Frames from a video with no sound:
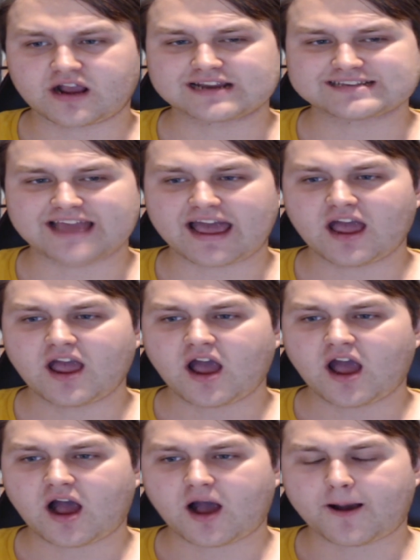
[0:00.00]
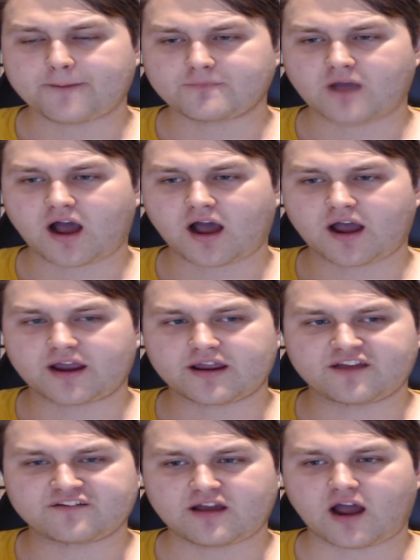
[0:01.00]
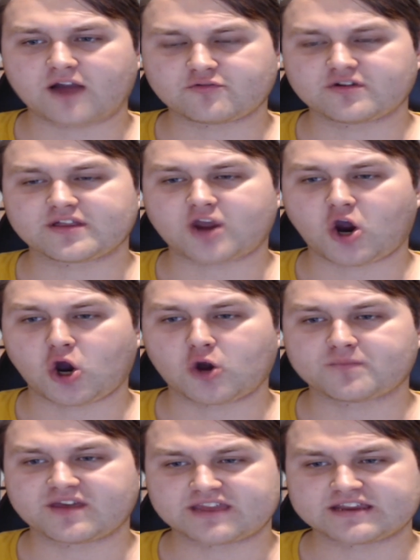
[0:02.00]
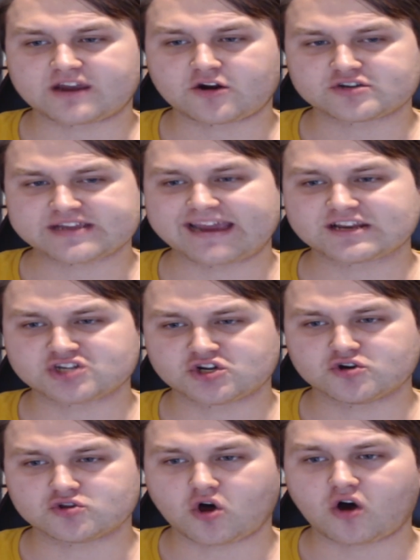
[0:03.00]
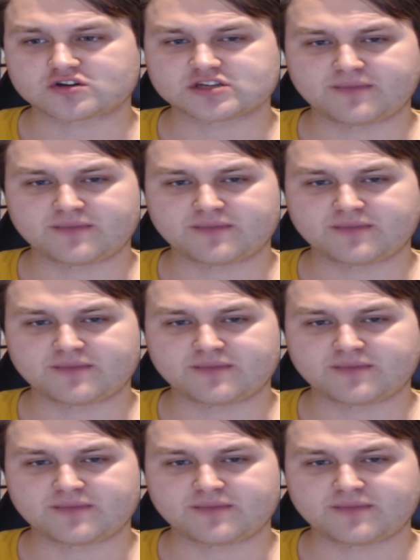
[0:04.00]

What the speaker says: like that, I really hope that they don't take too long